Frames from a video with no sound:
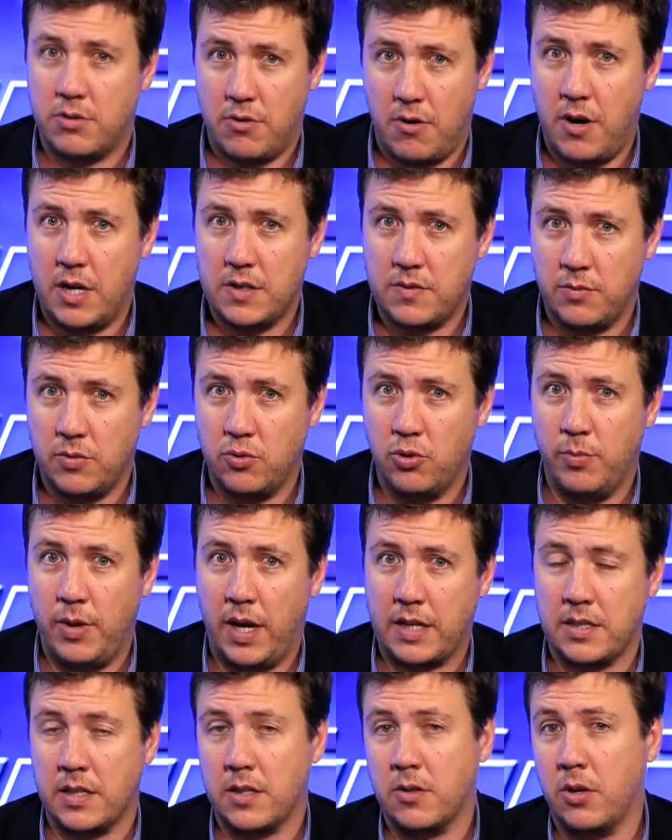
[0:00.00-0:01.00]
tries from the All
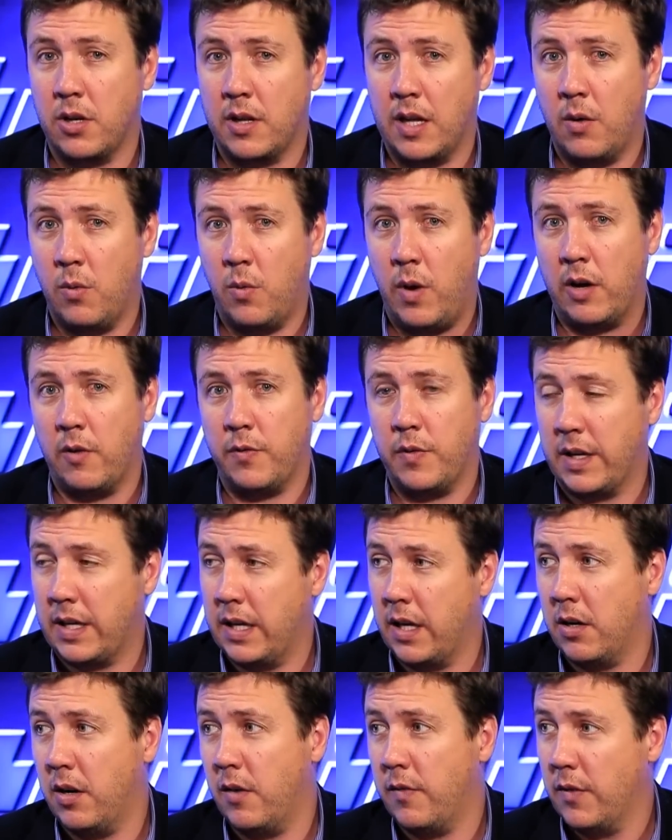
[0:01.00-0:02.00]
Blacks, including that one off the
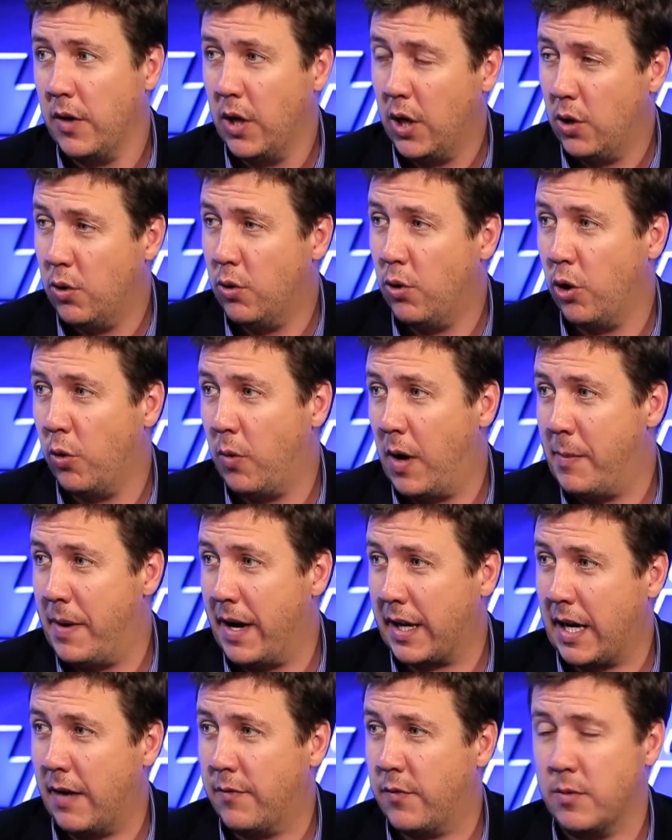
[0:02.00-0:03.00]
kickoff all the way
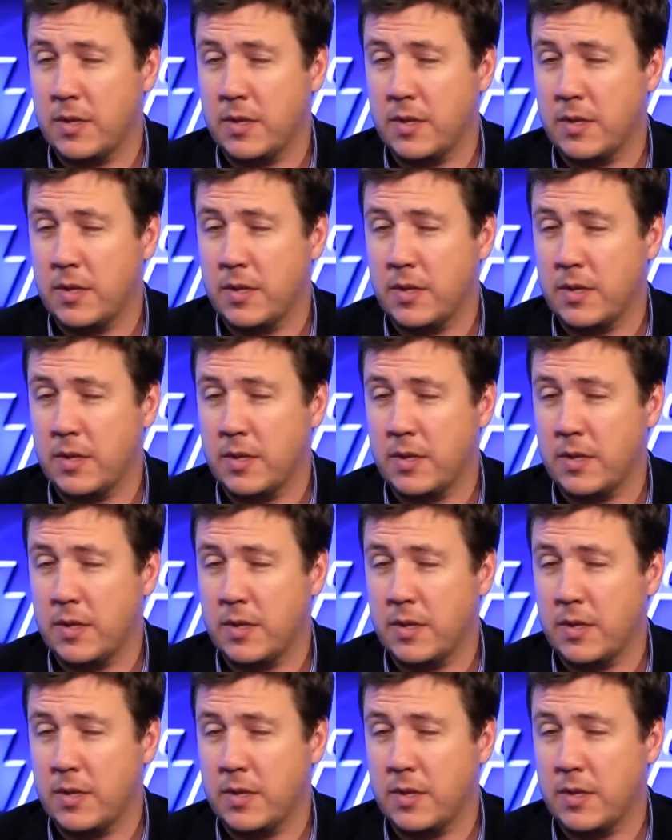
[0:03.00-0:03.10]
back up